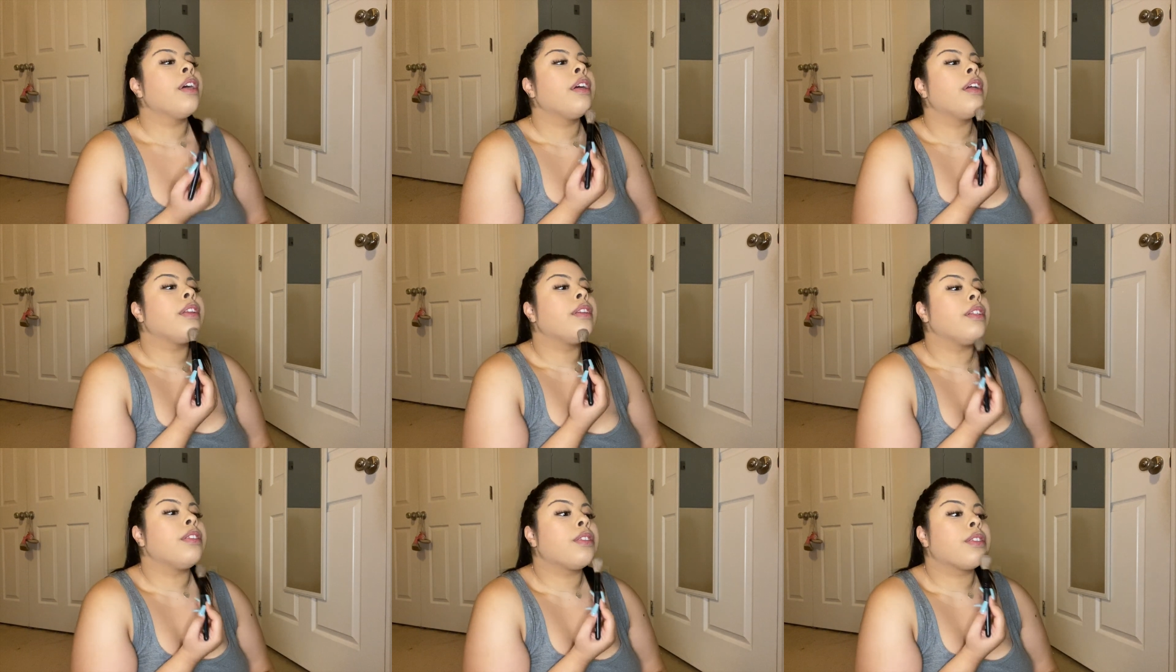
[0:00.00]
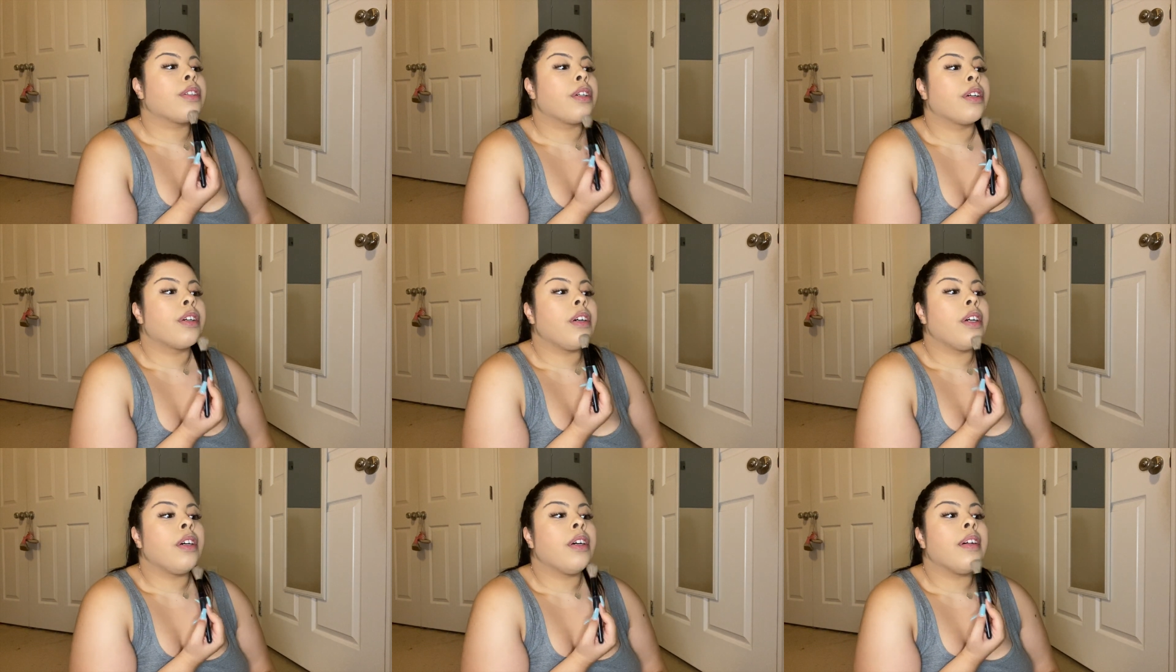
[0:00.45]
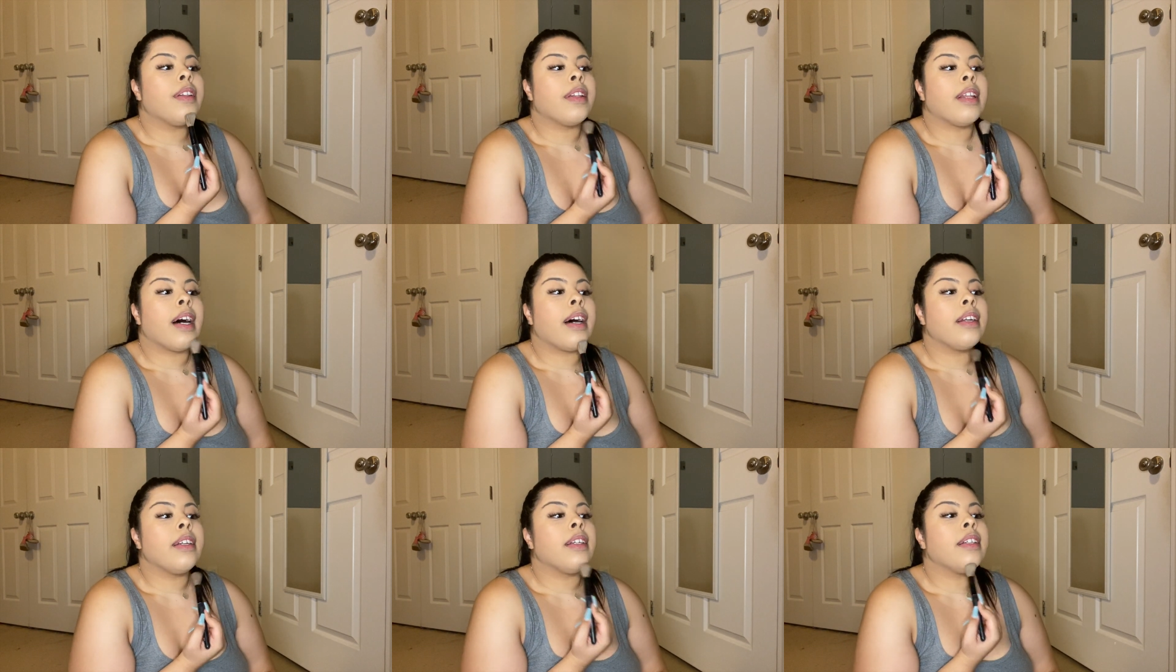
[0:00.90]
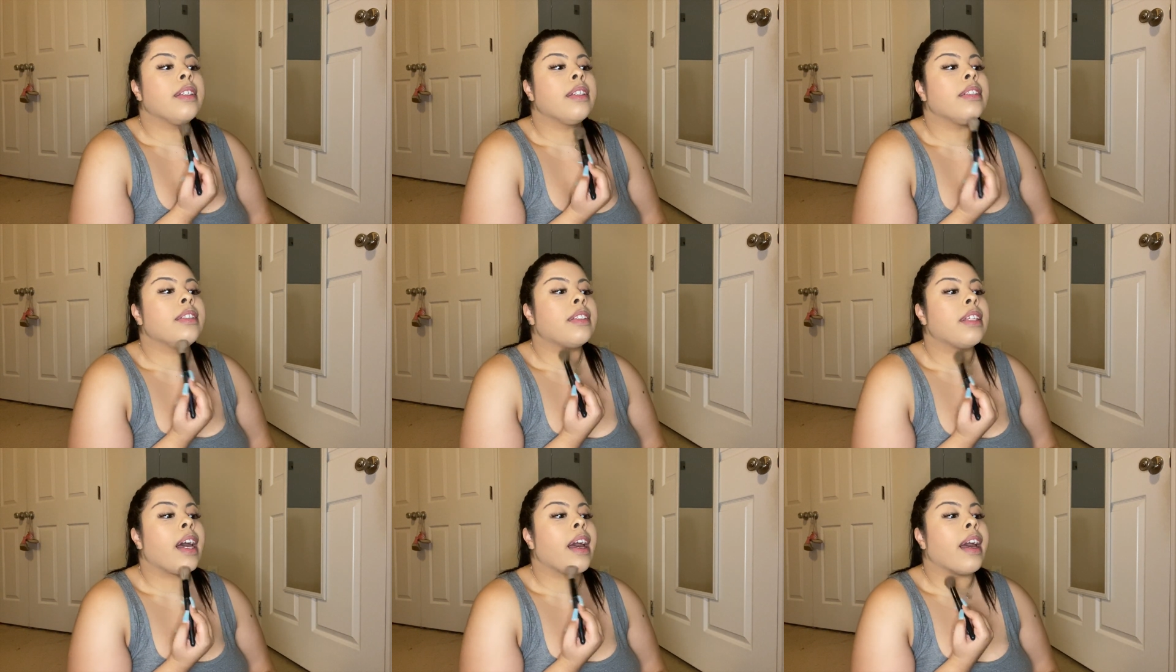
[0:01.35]
this girl that
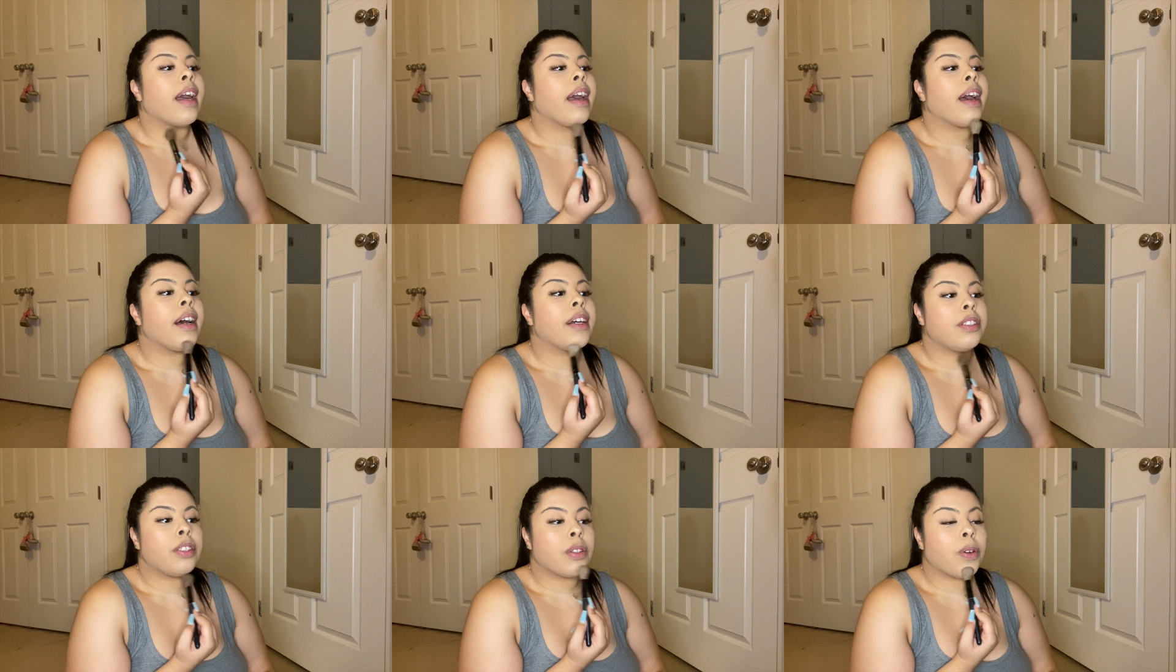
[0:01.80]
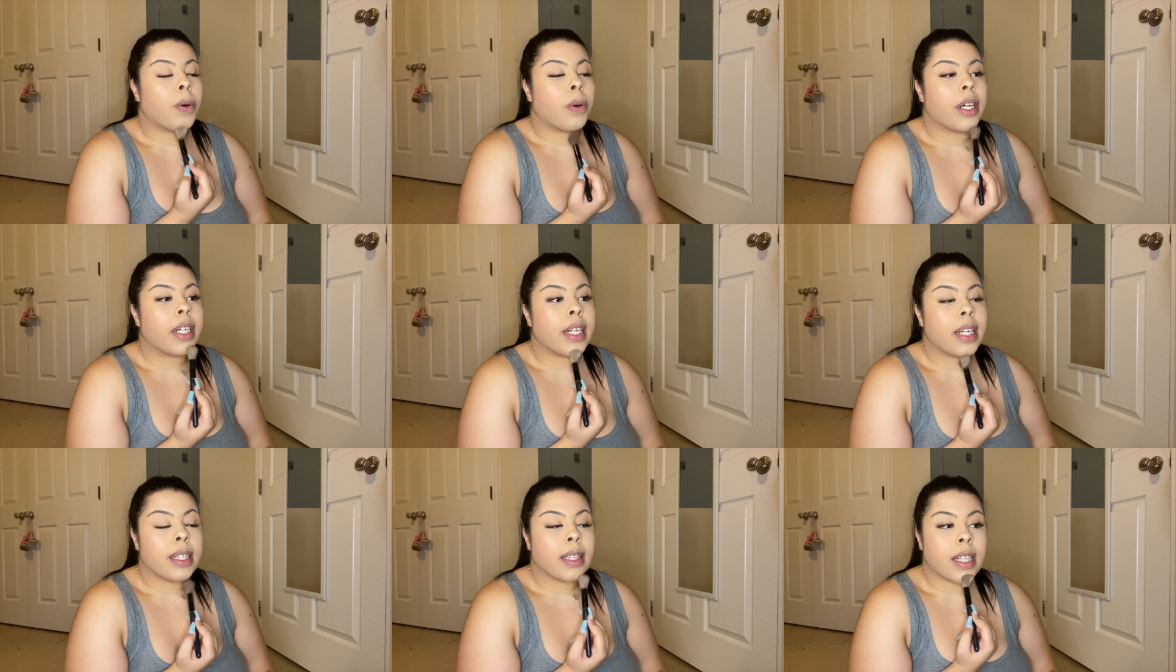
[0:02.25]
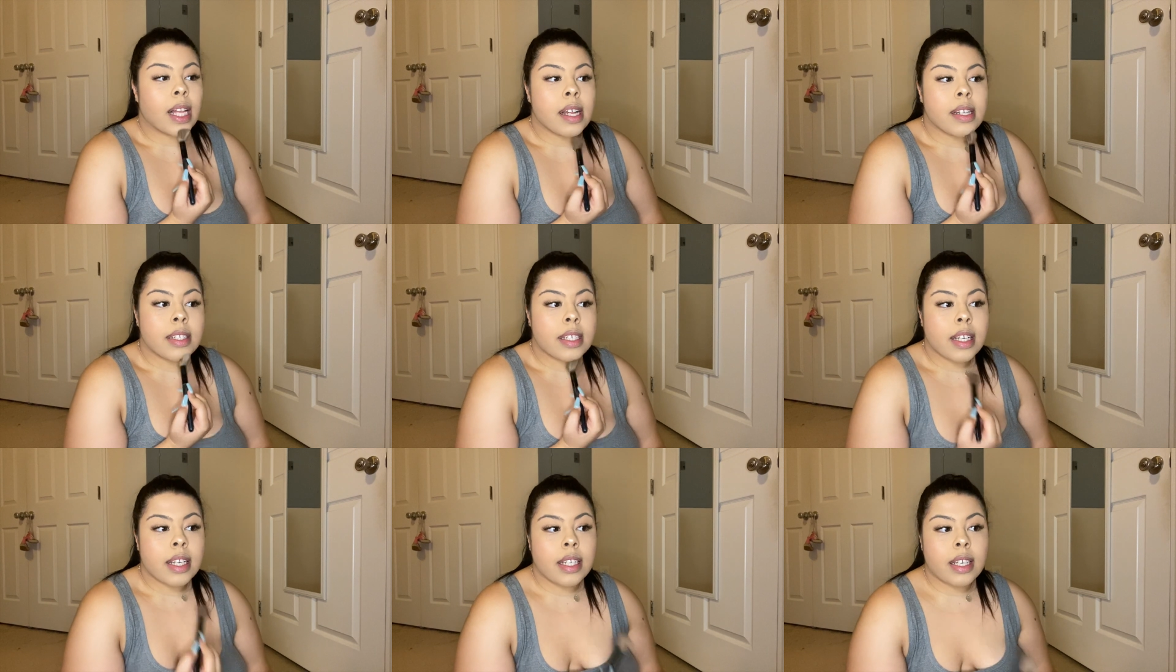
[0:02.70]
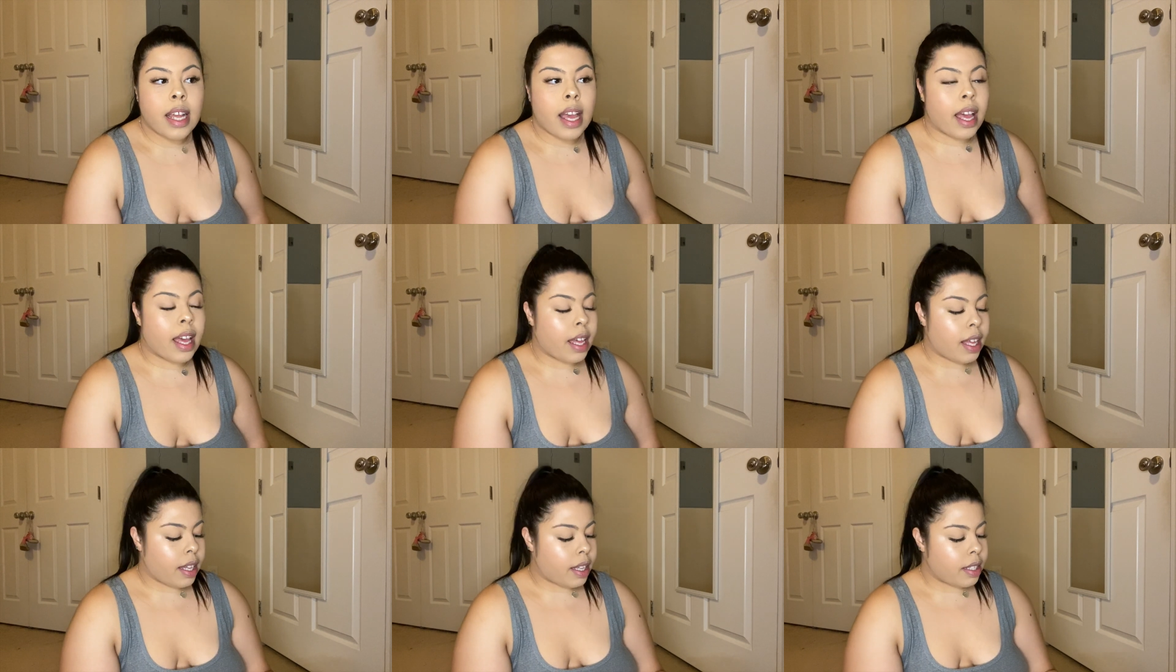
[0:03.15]
is an escort in London,
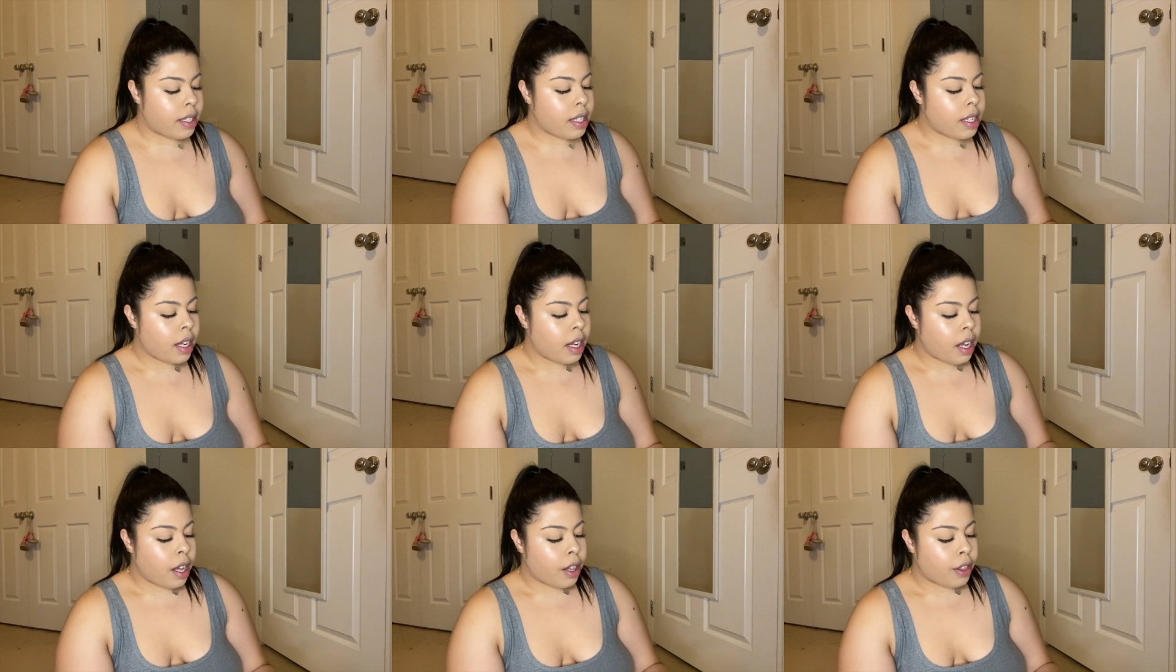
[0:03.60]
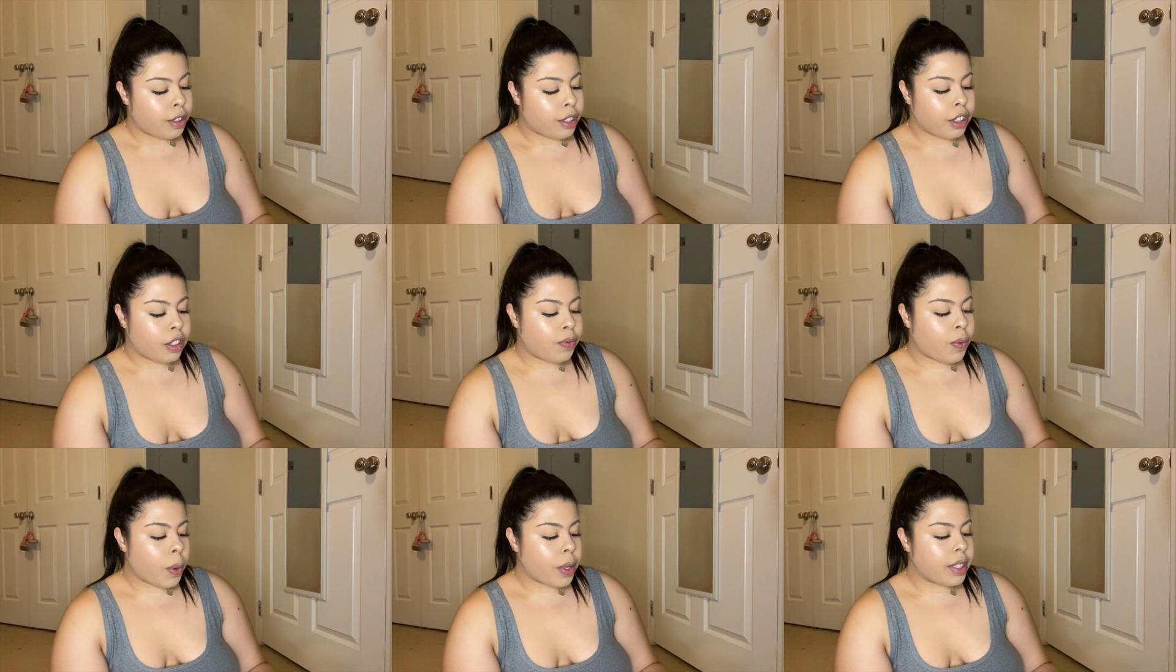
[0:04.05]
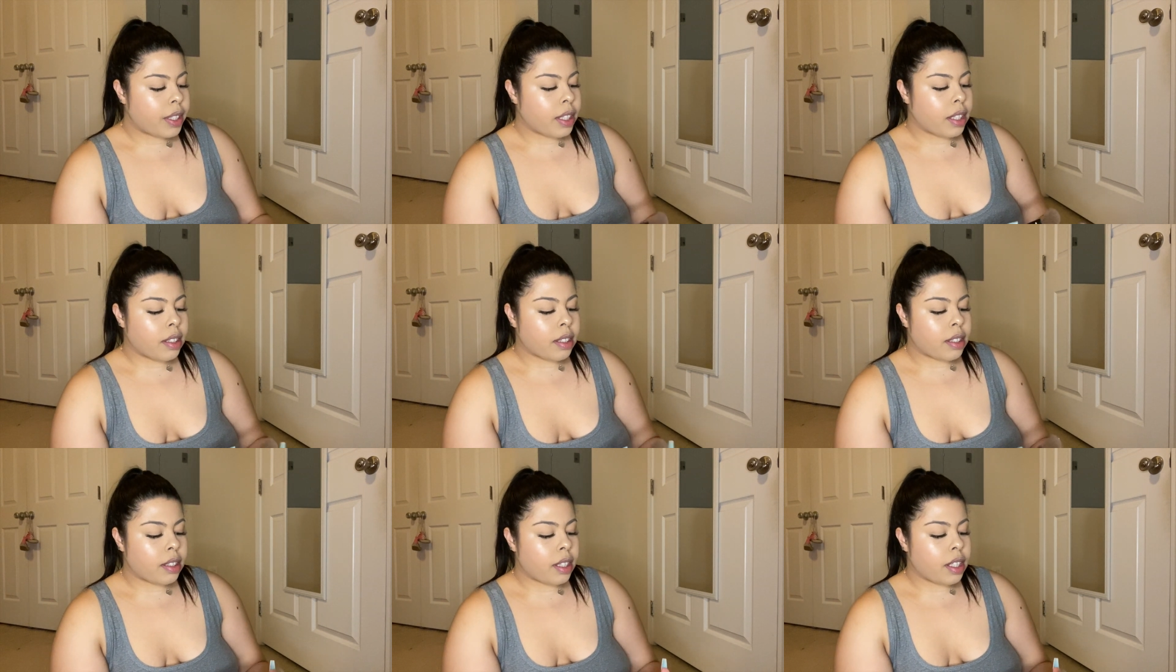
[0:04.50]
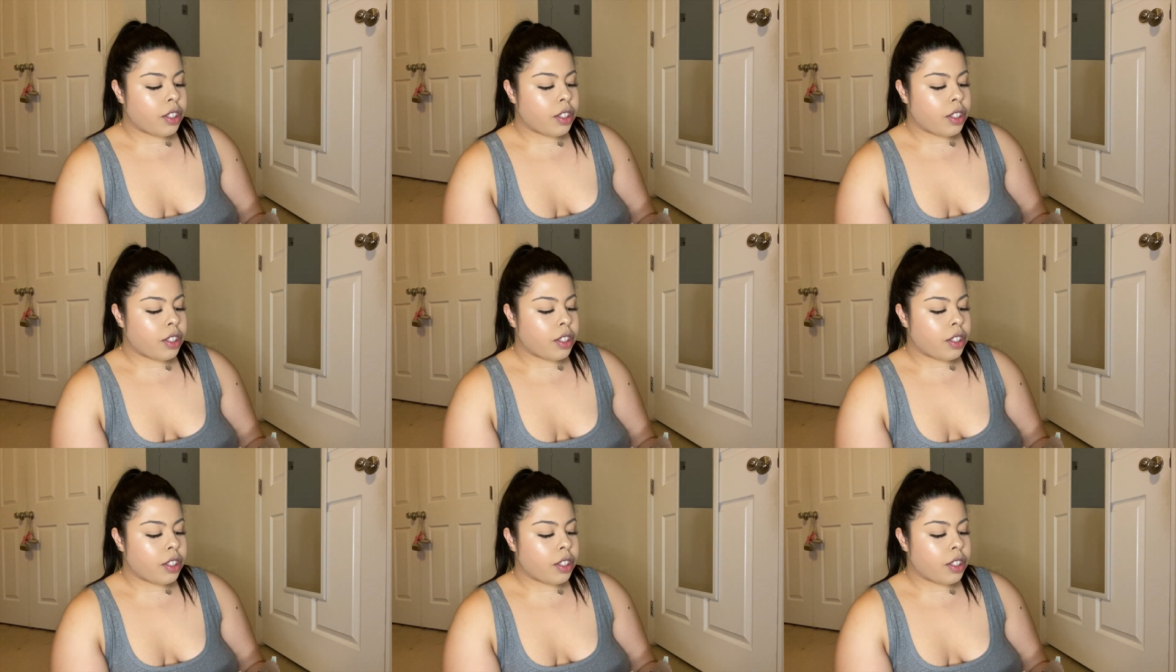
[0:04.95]
and there's 4 seasons.